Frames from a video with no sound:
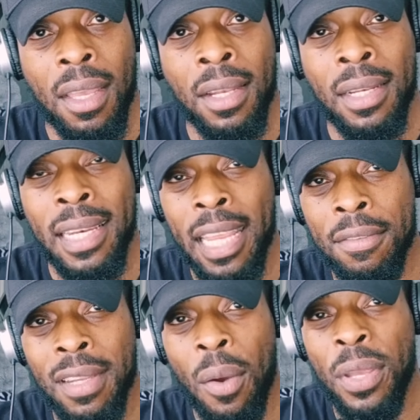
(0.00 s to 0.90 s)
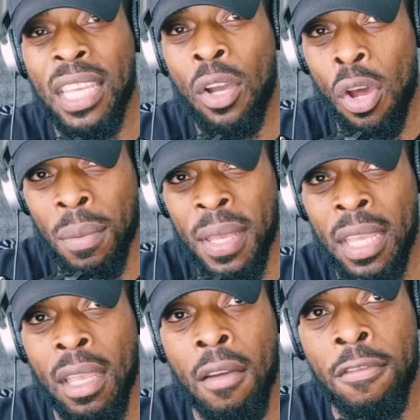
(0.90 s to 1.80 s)
It leaves our
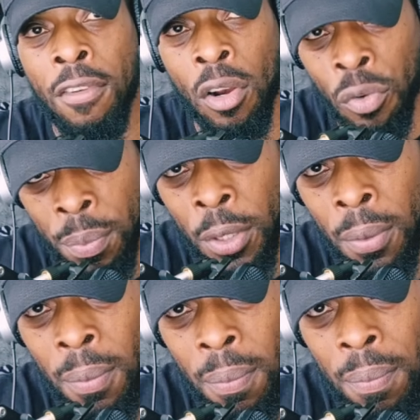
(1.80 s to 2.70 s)
economy vulnerable